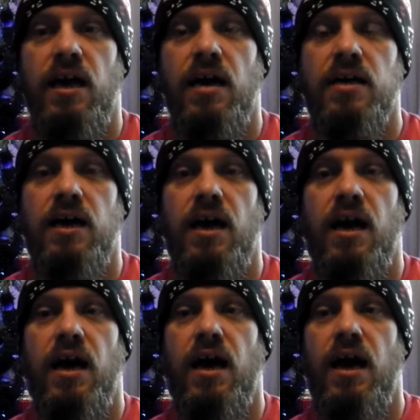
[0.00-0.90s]
a
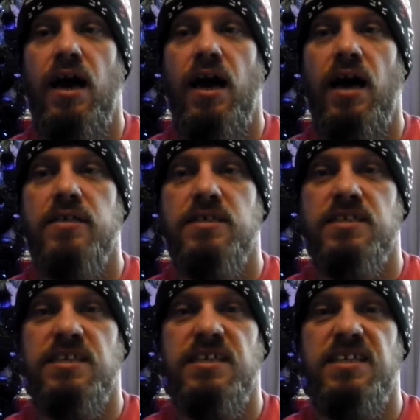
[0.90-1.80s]
as a
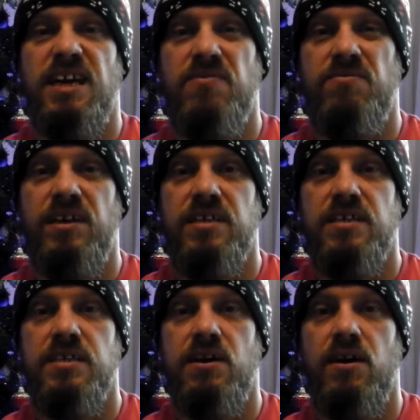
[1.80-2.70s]
skinning and
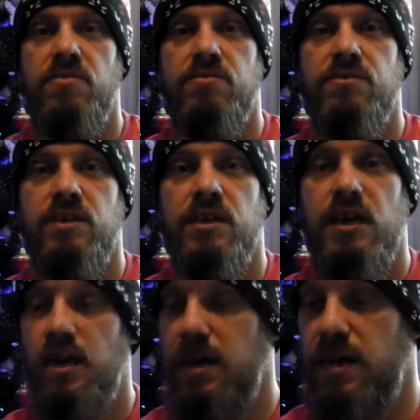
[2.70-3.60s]
filleting knife.
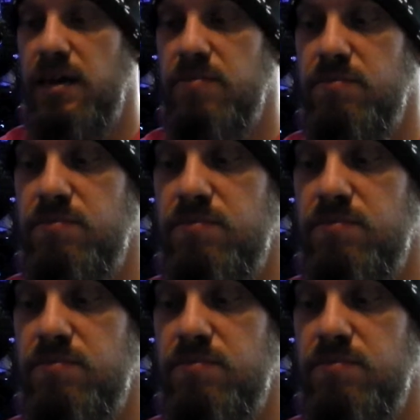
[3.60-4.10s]
Um,